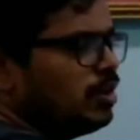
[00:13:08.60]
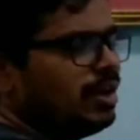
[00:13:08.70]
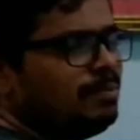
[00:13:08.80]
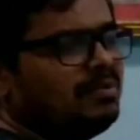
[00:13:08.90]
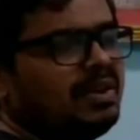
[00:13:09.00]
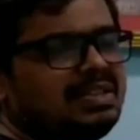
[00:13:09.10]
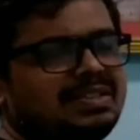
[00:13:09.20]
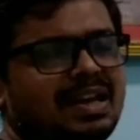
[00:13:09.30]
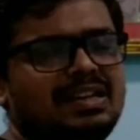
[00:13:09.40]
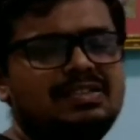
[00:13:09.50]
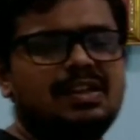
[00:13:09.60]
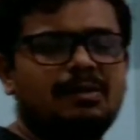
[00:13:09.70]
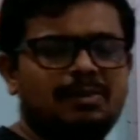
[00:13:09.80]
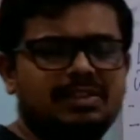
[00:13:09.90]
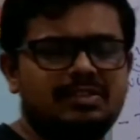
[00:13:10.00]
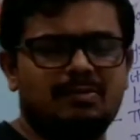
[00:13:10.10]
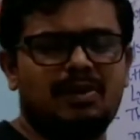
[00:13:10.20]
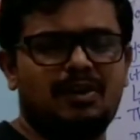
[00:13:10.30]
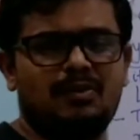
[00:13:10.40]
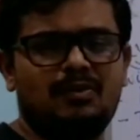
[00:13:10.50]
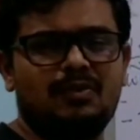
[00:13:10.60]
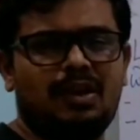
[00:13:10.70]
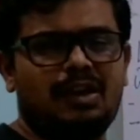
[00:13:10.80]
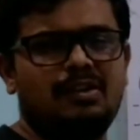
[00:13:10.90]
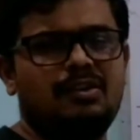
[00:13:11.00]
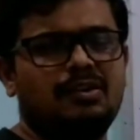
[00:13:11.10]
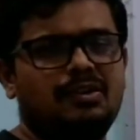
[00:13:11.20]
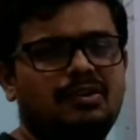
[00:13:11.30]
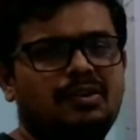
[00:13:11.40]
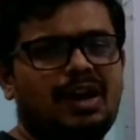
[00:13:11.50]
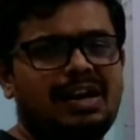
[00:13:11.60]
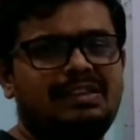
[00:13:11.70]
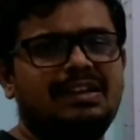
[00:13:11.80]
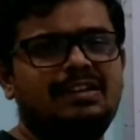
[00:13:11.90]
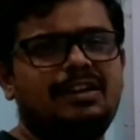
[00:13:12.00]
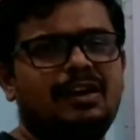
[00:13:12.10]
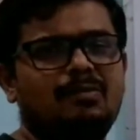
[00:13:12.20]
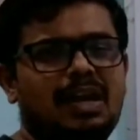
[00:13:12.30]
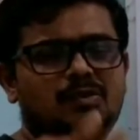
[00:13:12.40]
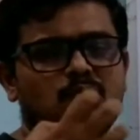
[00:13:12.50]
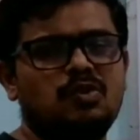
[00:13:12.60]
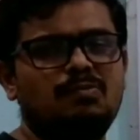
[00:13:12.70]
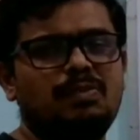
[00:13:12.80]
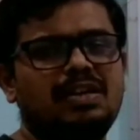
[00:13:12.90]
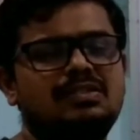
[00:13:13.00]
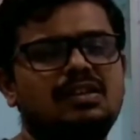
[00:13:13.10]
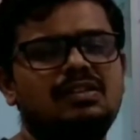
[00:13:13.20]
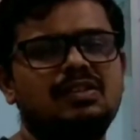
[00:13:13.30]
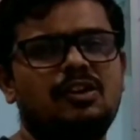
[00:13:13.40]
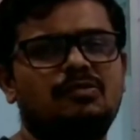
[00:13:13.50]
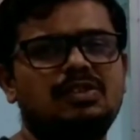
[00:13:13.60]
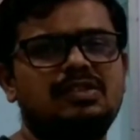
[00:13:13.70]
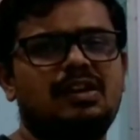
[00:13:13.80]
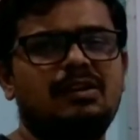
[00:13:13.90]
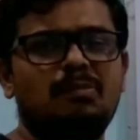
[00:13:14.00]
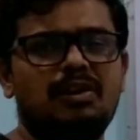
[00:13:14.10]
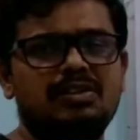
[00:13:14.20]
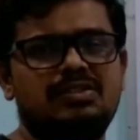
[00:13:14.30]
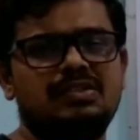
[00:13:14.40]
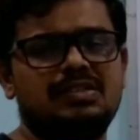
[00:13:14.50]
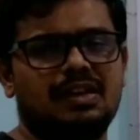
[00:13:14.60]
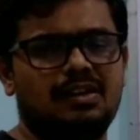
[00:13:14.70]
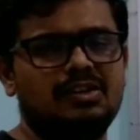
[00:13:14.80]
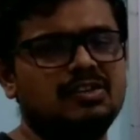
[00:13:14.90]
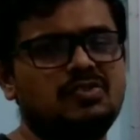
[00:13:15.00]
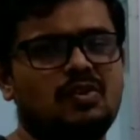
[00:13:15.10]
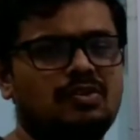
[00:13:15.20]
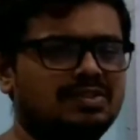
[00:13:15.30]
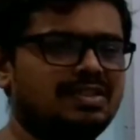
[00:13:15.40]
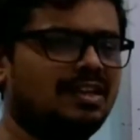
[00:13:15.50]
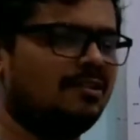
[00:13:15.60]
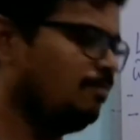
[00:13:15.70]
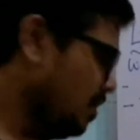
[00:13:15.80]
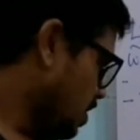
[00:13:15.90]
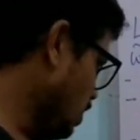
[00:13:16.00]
what happens when cell is damaged somehow, and at that time lysosome present inside of the cell, it bursts the cell, it destroys the cell.